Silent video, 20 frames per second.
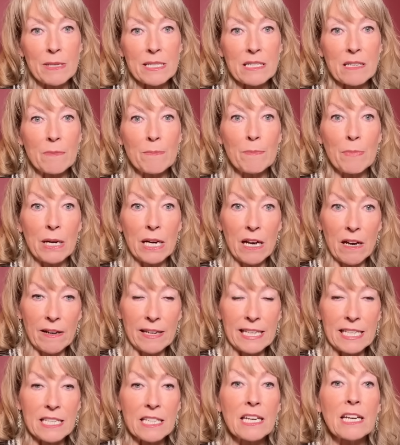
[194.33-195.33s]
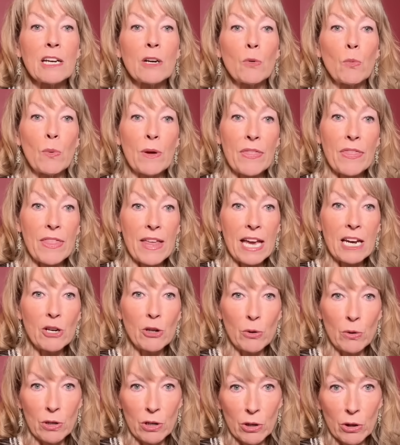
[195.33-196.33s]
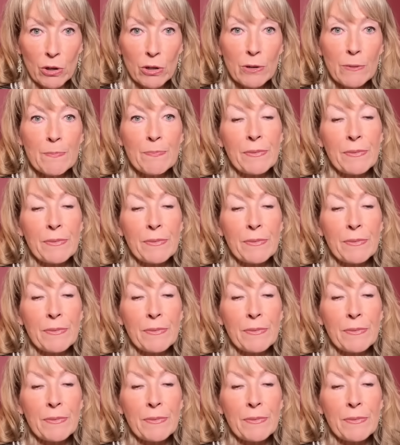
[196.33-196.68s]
complied with their new law,